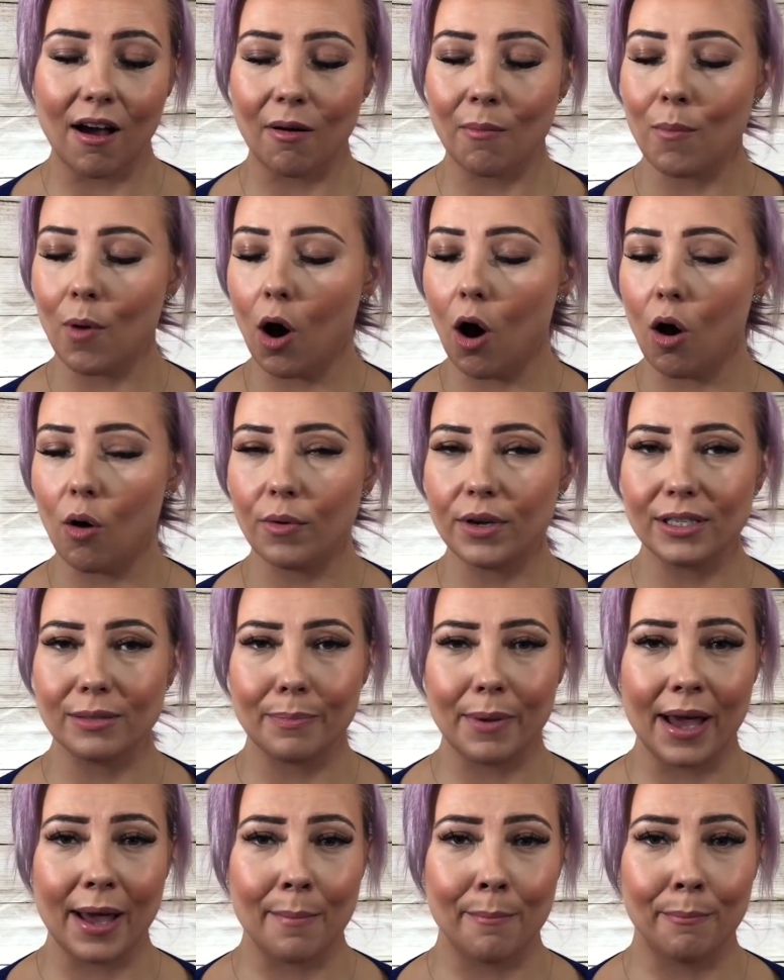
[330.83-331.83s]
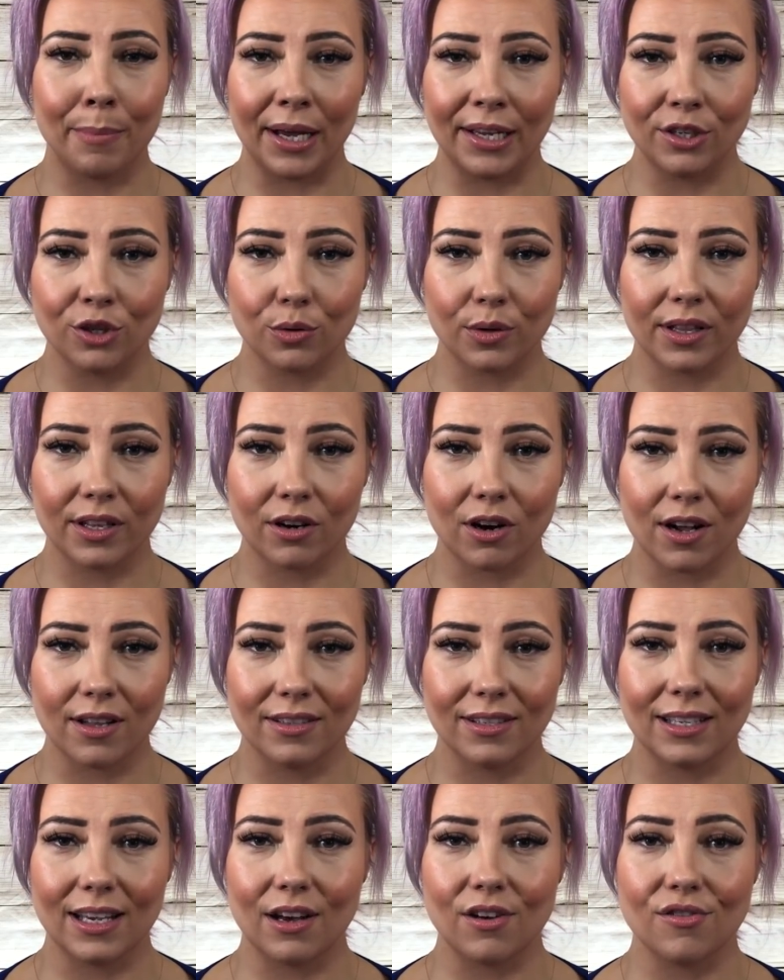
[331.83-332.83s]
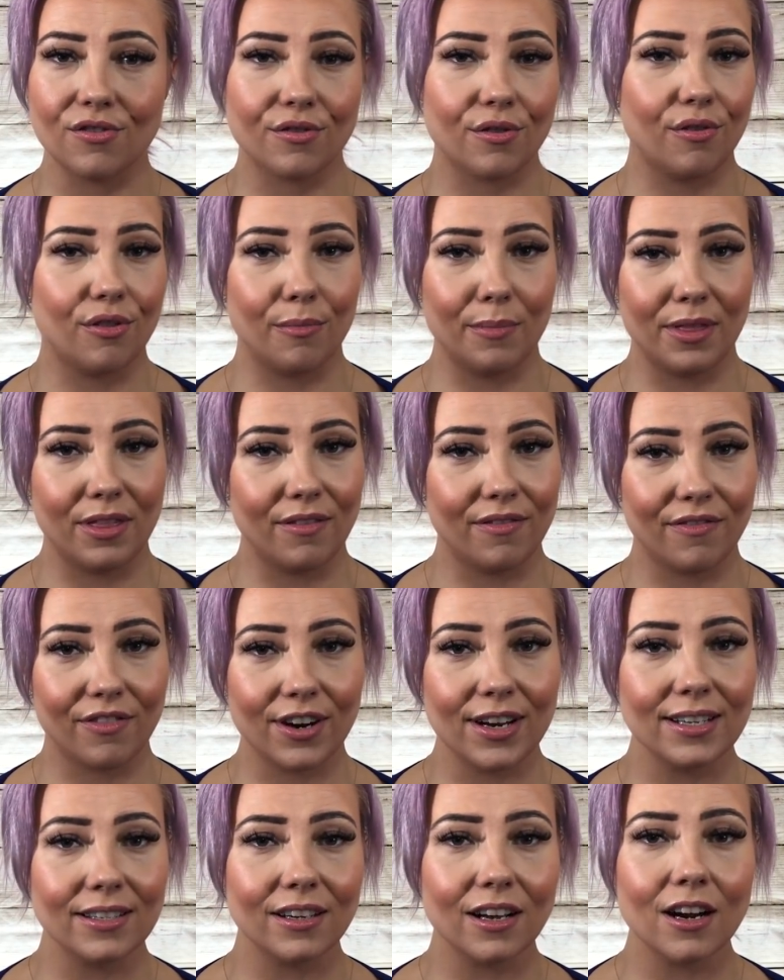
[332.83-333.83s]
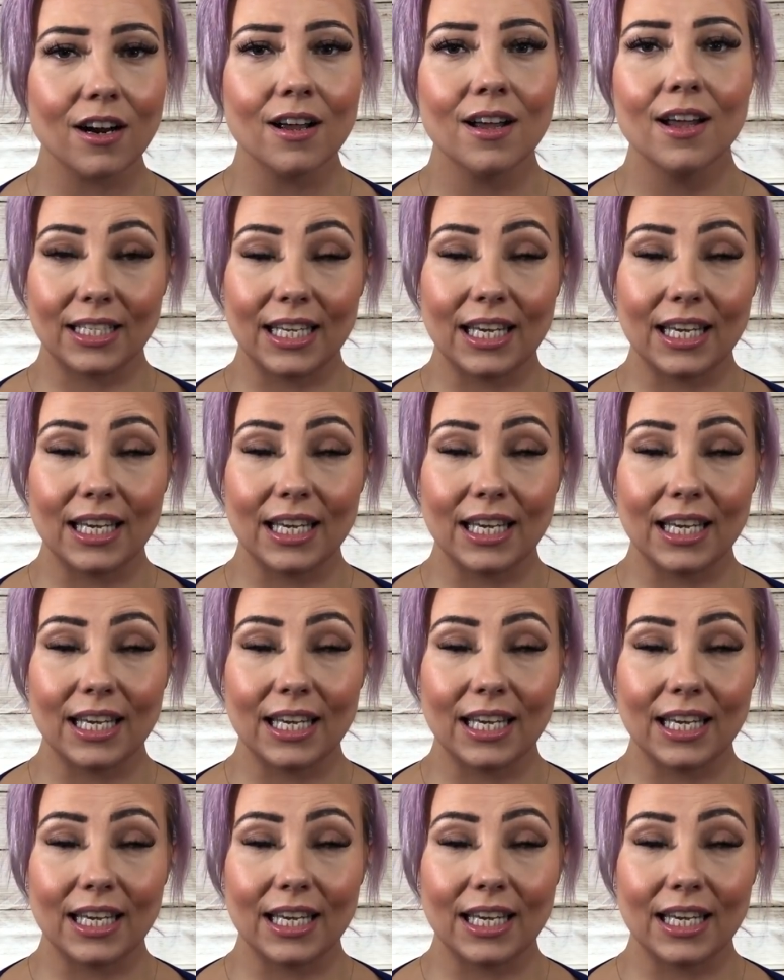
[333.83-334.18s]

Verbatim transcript: I'll always buy a bunch when they're on sale and throw them in the freezer.